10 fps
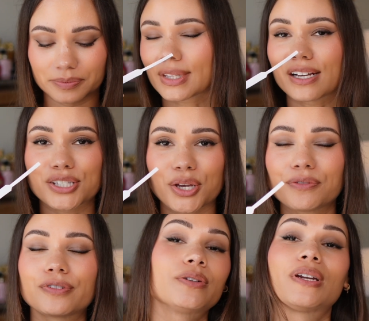I
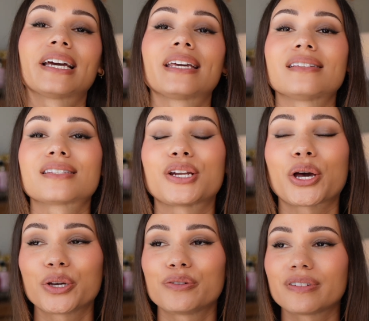don't feel like it's an
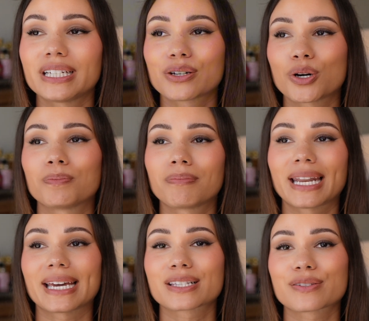overly
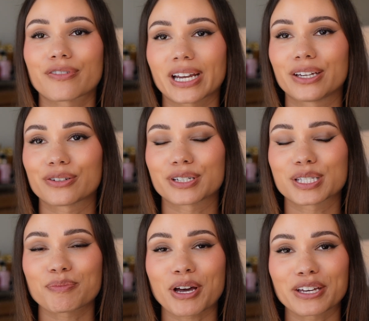complex
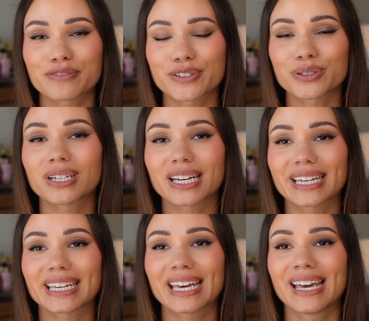fragrance, but I feel
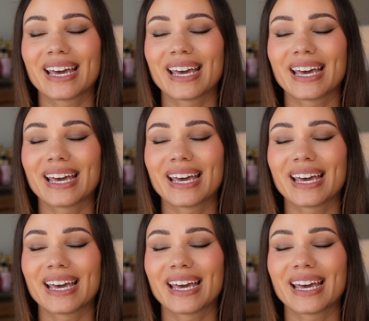like